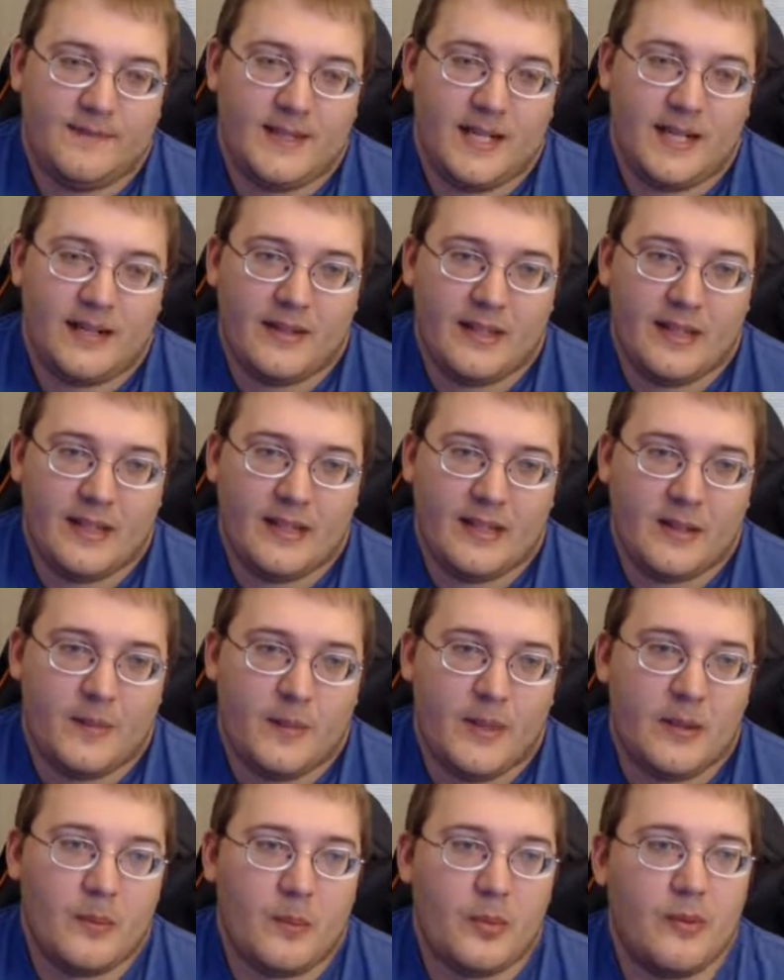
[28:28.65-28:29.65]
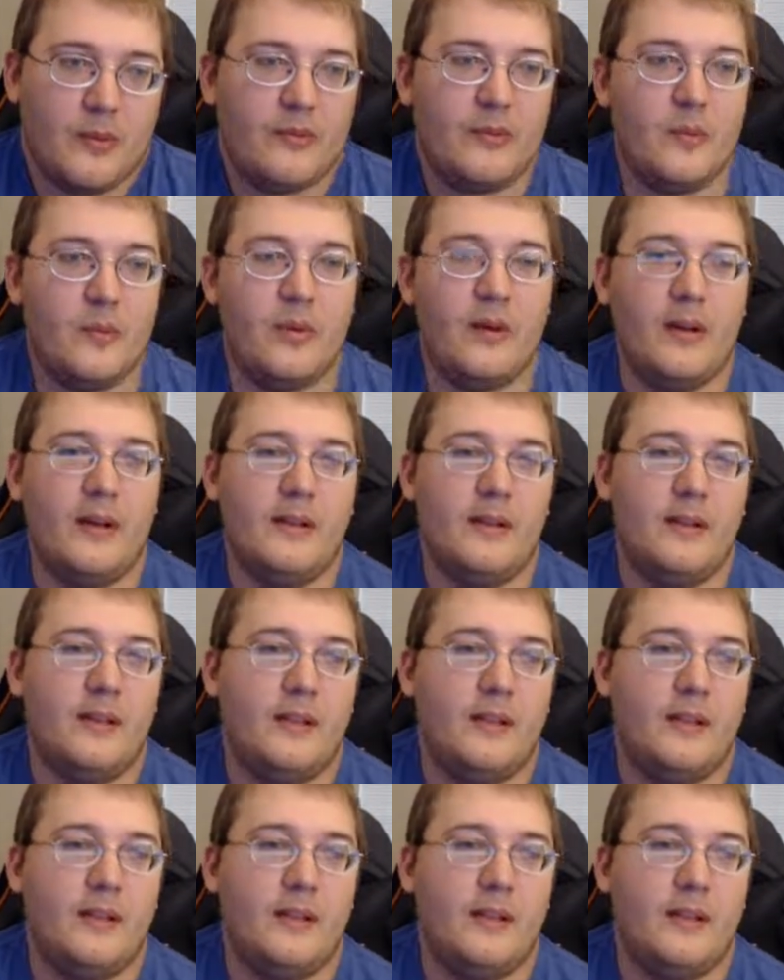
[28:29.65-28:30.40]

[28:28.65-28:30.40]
I think it could be improved upon.